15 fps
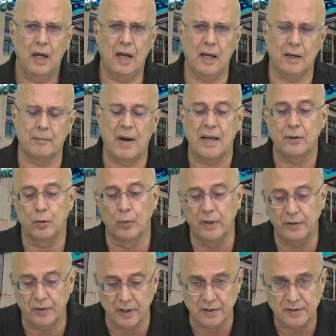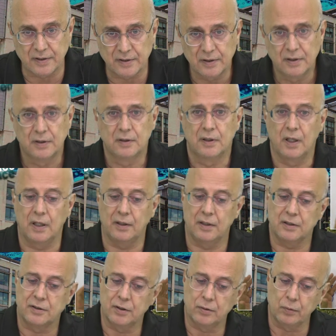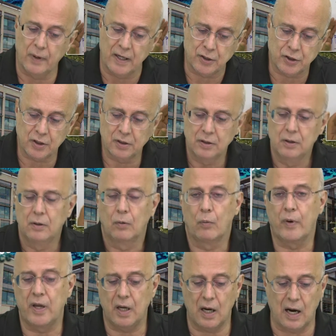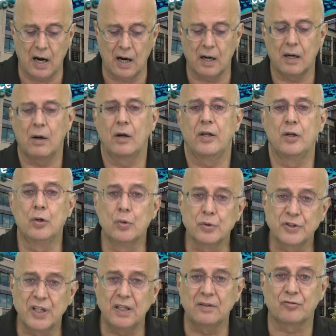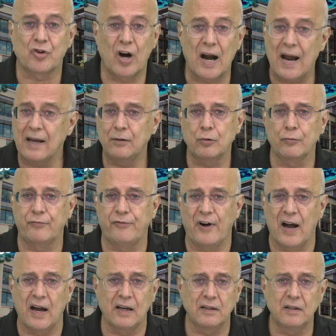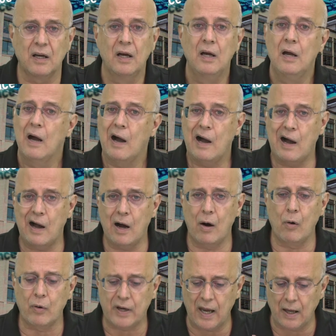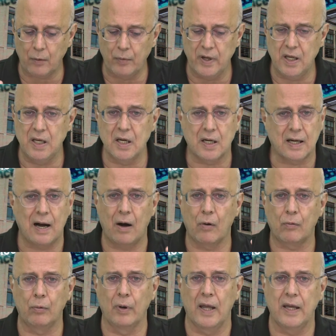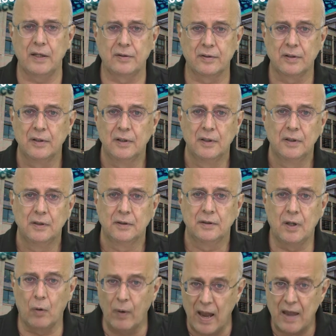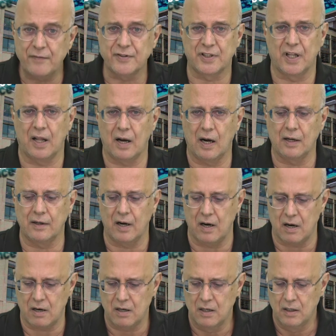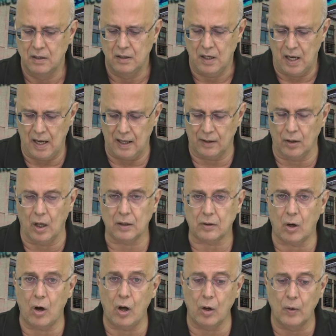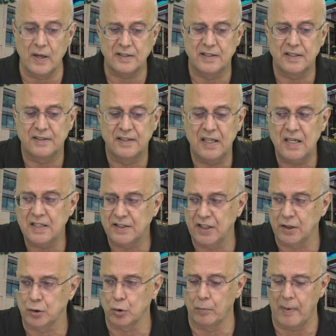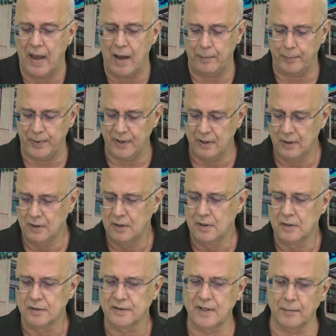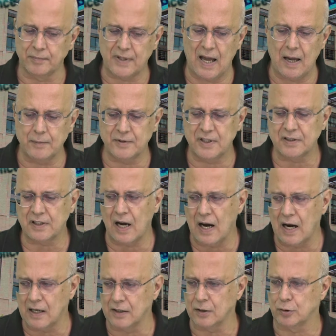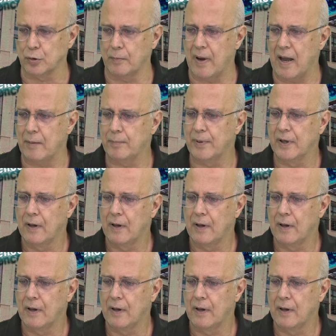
And by doing this, in this situation, we are trying to find how can we calculate the waves that are there. And not always is easy to map. Sometimes it's hard to map.